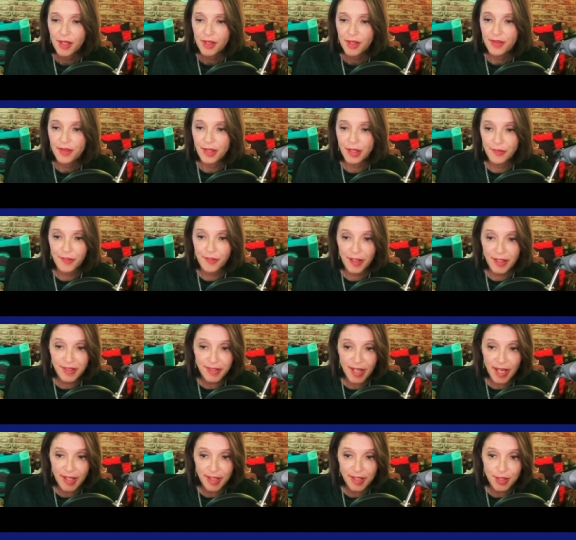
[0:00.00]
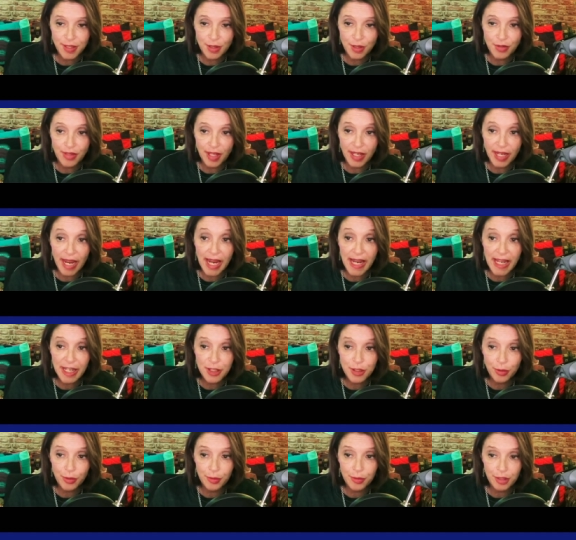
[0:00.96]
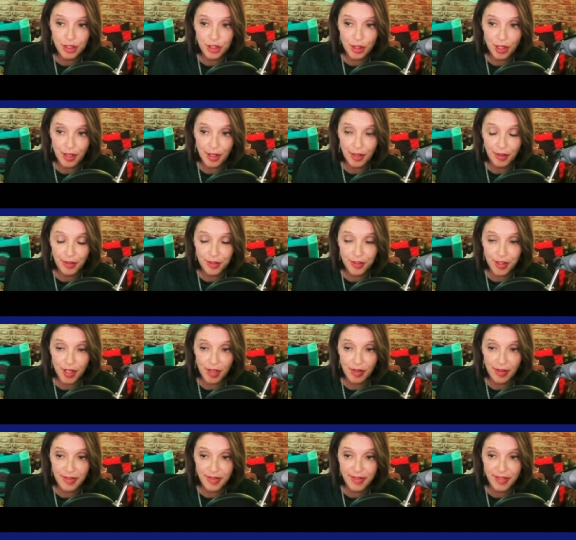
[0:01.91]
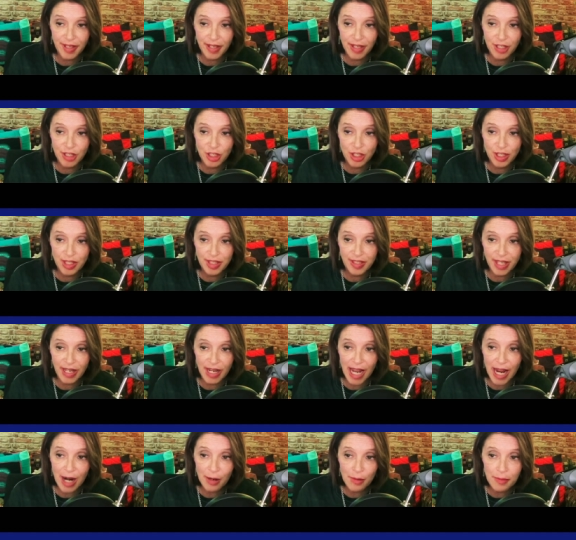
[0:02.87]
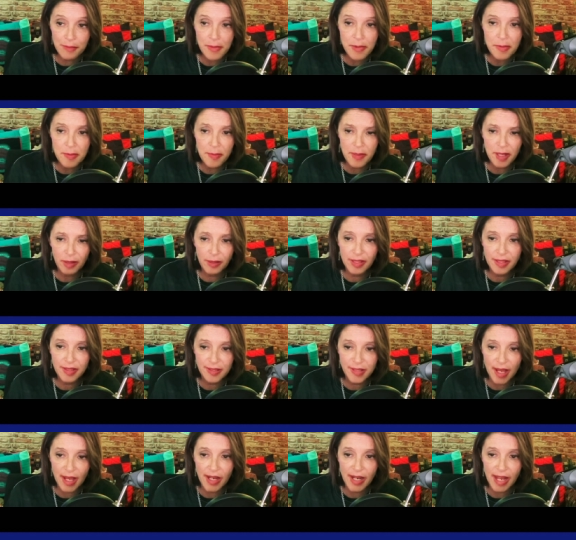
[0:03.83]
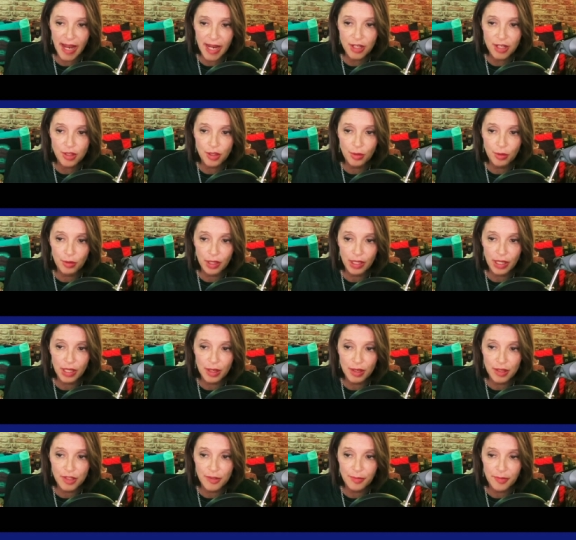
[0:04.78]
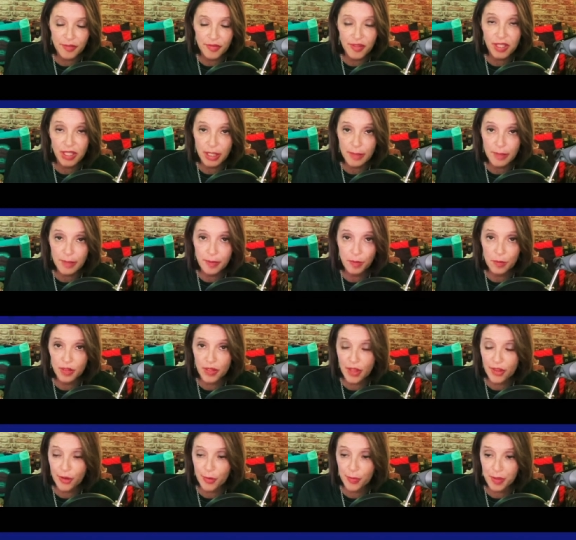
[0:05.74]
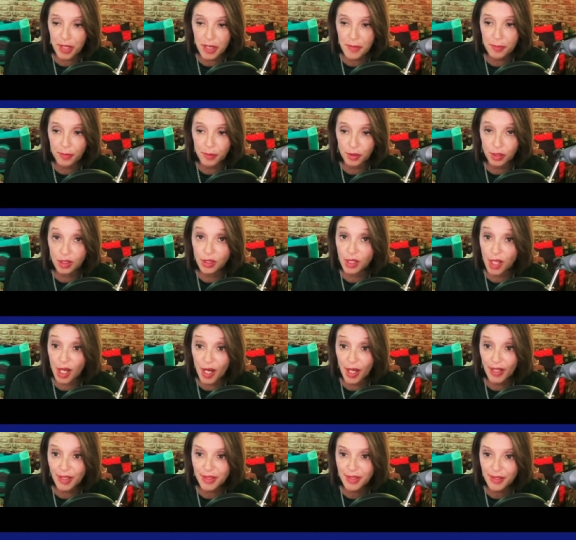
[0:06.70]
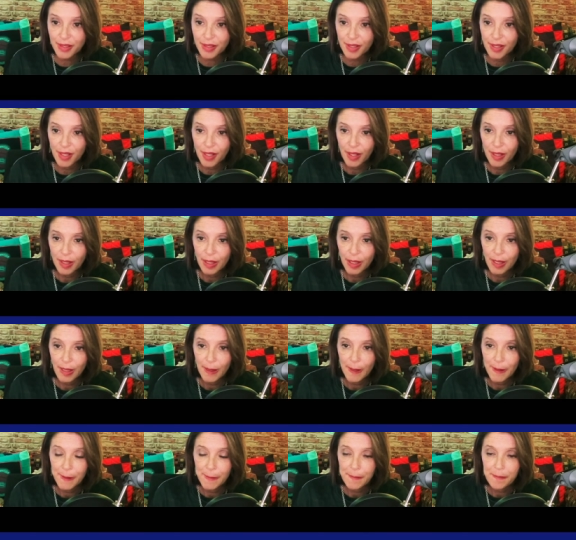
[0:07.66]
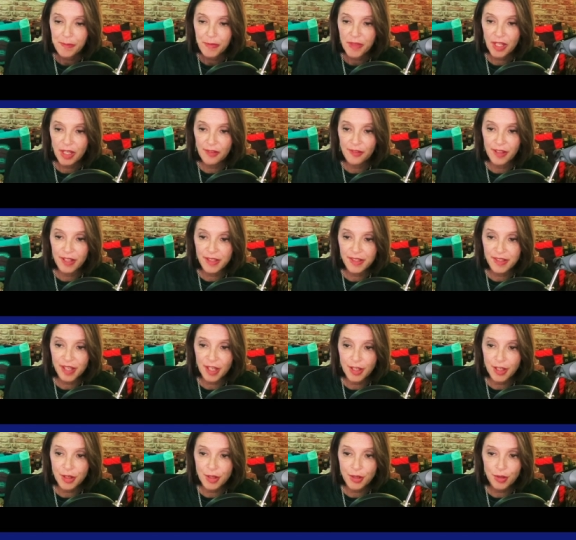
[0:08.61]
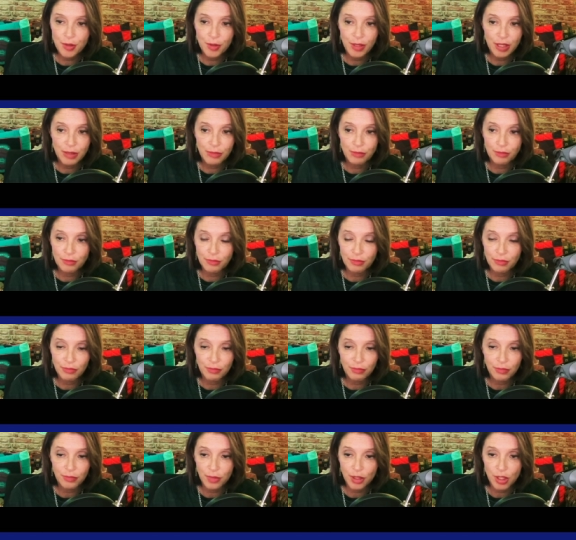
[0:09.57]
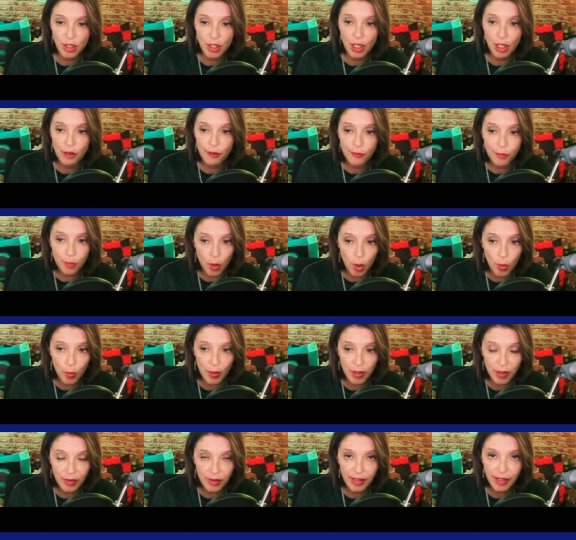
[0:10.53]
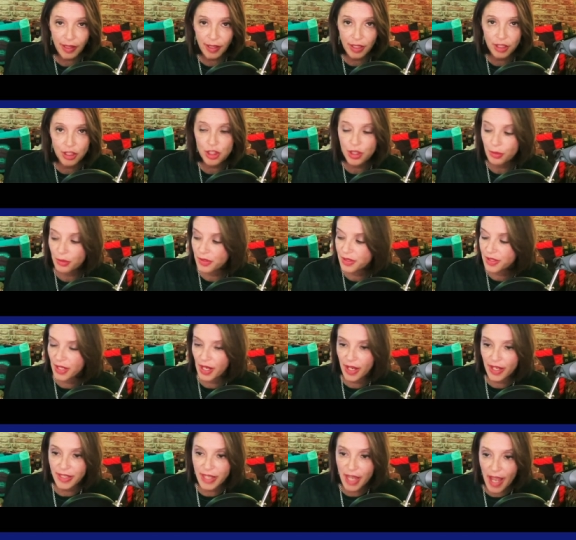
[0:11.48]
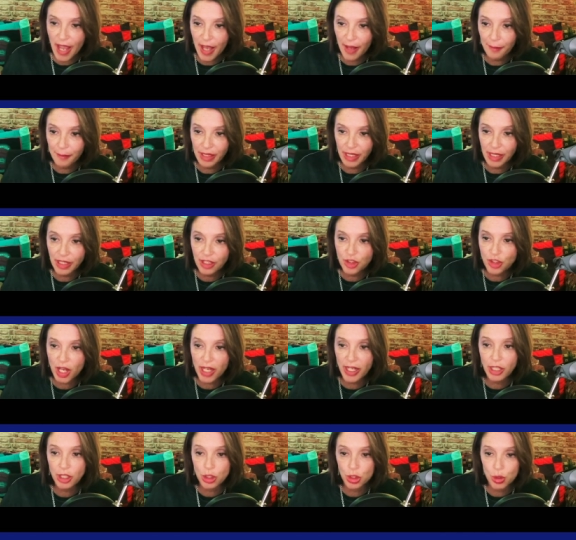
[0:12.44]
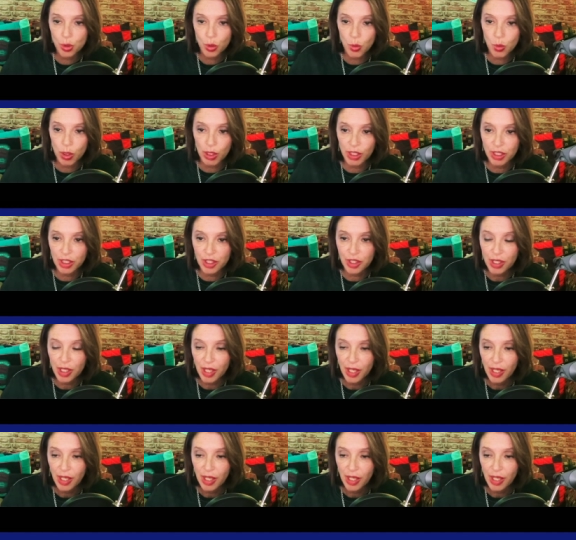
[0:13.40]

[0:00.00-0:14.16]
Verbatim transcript: The defense asked, Do you think Angela was je- jealous? And she said, I remember Billy saying Angela would accuse him of sleeping with other people a lot. The defense said, You and you go four wheeling. And she would say, Yeah, me, Jake, and George.